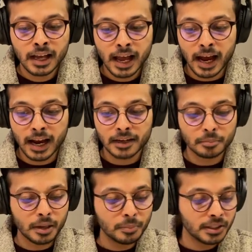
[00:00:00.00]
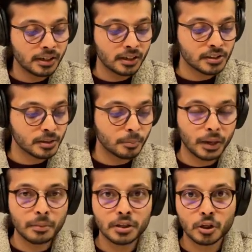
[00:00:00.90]
And maybe there are some
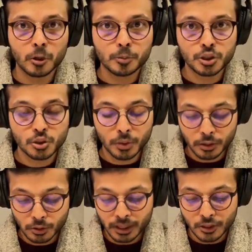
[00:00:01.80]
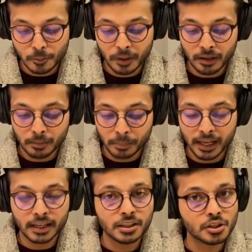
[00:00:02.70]
payment options where you can pay
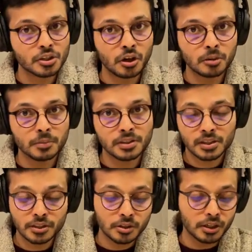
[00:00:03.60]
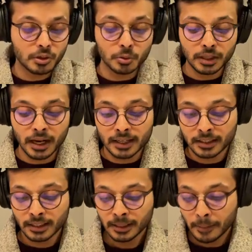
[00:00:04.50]
in installments, and you can do that.
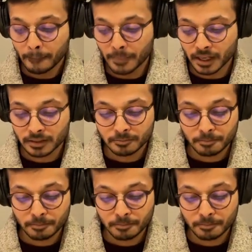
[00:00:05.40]
But